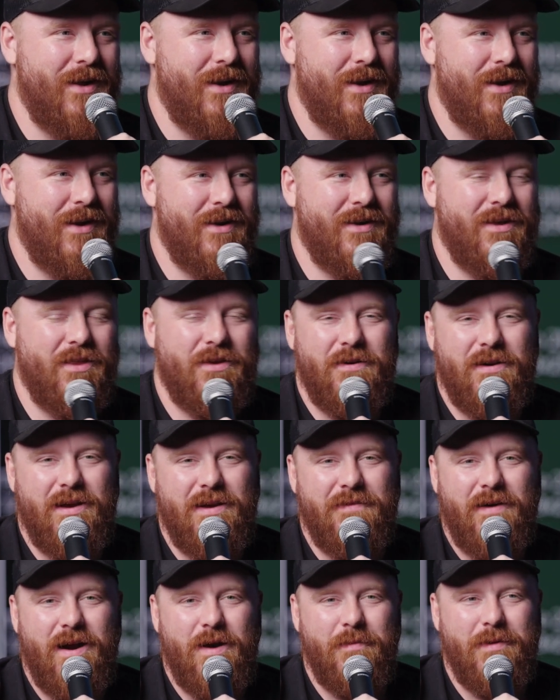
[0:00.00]
and in another
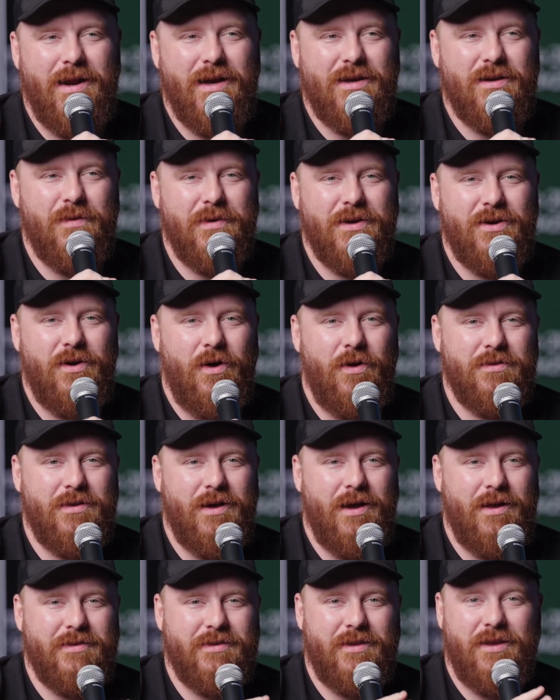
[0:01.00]
environment it could be called
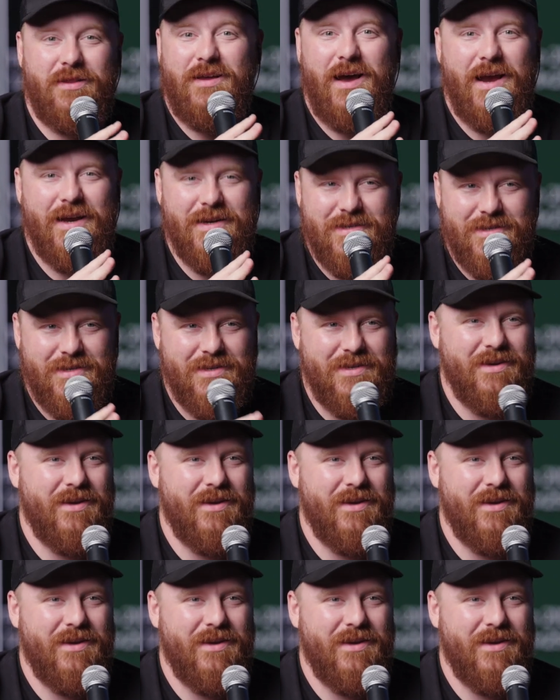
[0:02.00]
the light,